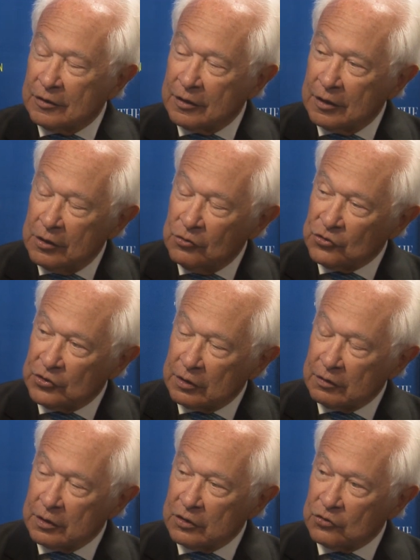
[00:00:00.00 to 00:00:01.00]
the interesting
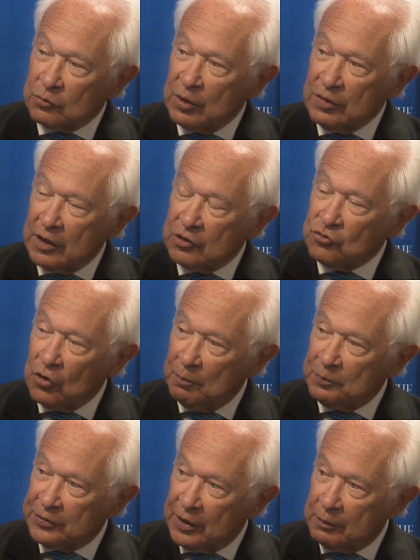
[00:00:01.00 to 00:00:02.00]
thing is when they
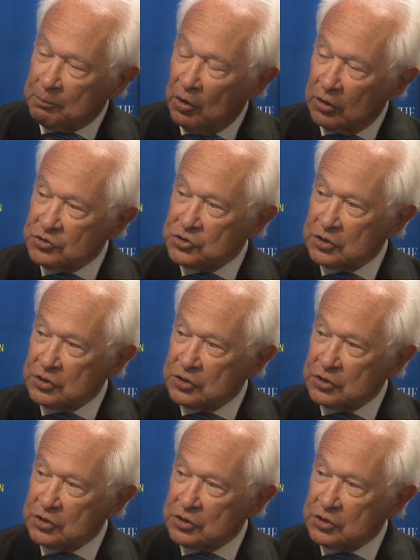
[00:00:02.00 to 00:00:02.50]
dropped that policy